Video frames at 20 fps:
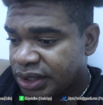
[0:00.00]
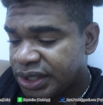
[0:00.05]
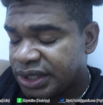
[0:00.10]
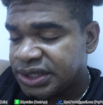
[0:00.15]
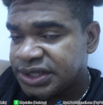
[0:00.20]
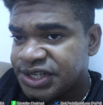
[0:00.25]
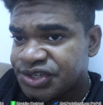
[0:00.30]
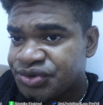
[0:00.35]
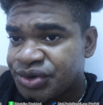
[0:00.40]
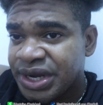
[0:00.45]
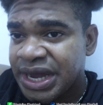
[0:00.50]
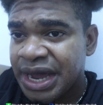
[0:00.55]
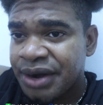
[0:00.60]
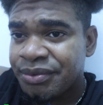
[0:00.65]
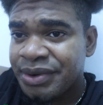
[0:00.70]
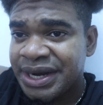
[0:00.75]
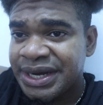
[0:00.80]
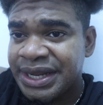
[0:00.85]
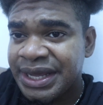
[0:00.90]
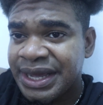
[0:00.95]
in this regard
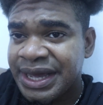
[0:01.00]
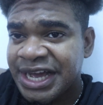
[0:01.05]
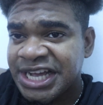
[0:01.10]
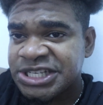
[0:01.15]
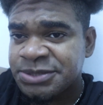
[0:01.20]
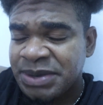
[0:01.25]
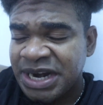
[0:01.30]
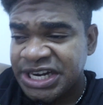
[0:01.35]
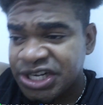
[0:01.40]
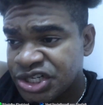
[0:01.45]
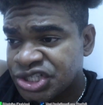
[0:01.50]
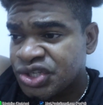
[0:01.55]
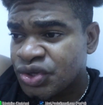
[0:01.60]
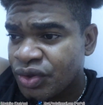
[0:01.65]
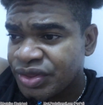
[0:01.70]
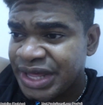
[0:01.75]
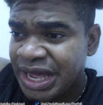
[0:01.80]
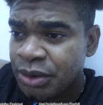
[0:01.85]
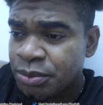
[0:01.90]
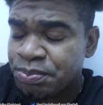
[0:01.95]
right there, guys. But I just
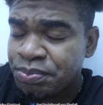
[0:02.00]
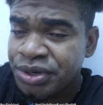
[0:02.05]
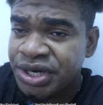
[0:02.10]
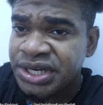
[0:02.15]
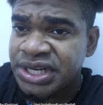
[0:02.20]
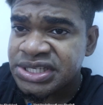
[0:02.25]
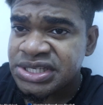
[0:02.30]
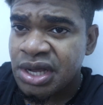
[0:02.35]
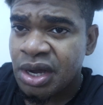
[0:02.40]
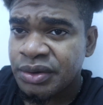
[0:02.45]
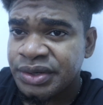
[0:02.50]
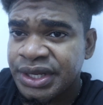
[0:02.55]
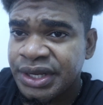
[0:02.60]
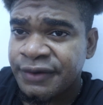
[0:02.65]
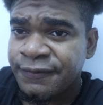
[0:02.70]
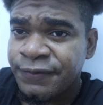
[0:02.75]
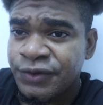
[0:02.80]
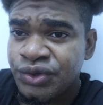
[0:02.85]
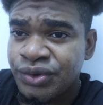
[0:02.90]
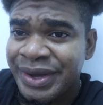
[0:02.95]
thought I'll bring this out there
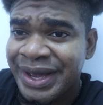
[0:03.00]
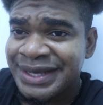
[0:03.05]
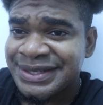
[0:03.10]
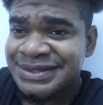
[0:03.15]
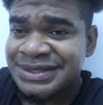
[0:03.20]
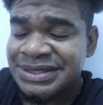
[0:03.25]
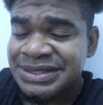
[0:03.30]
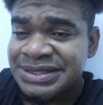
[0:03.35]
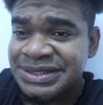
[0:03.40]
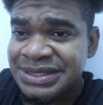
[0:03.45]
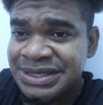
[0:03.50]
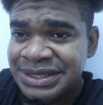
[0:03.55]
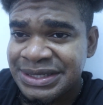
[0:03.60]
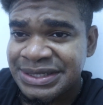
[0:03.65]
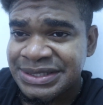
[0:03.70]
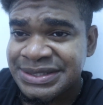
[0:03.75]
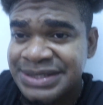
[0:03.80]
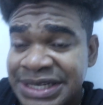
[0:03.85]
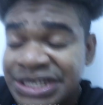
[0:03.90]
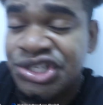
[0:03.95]
for you guys to see.
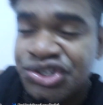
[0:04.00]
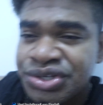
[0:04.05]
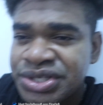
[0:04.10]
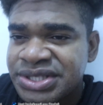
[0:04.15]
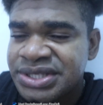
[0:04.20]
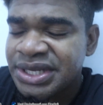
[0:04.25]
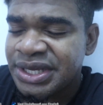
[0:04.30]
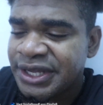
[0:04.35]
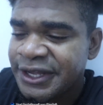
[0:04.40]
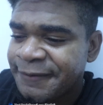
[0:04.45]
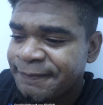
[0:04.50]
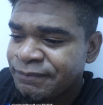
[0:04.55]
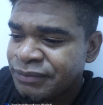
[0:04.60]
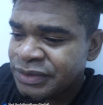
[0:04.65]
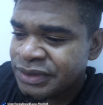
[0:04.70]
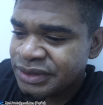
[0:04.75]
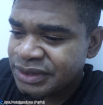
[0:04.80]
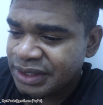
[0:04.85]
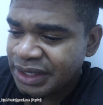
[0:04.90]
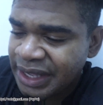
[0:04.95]
It's interesting,
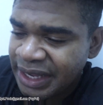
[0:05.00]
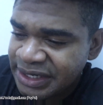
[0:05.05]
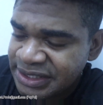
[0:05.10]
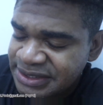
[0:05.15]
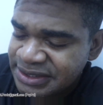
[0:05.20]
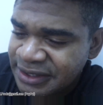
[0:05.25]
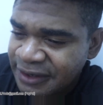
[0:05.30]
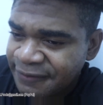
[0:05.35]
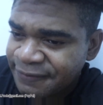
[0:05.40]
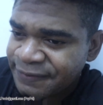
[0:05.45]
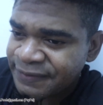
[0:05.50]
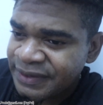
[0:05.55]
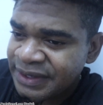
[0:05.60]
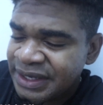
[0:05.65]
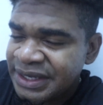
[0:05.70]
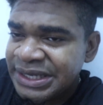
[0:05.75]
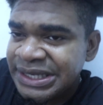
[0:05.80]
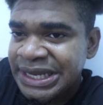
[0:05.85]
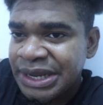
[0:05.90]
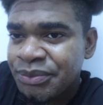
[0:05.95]
the kind of stuff
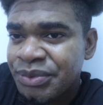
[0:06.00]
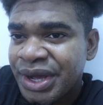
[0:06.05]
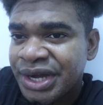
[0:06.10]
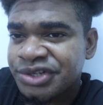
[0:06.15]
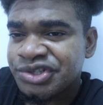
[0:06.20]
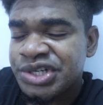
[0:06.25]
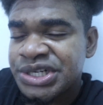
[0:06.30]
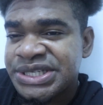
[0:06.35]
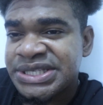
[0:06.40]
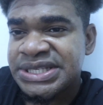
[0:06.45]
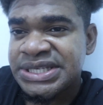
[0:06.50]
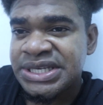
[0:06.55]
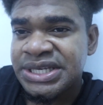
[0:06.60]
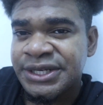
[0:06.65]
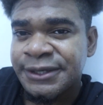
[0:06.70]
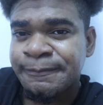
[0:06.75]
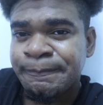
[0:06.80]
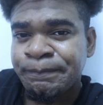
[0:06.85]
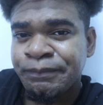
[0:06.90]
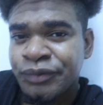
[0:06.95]
that we actually
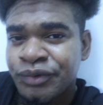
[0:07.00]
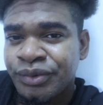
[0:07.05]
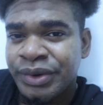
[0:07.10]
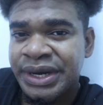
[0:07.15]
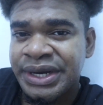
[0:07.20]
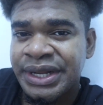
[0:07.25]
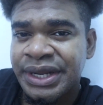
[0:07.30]
seen right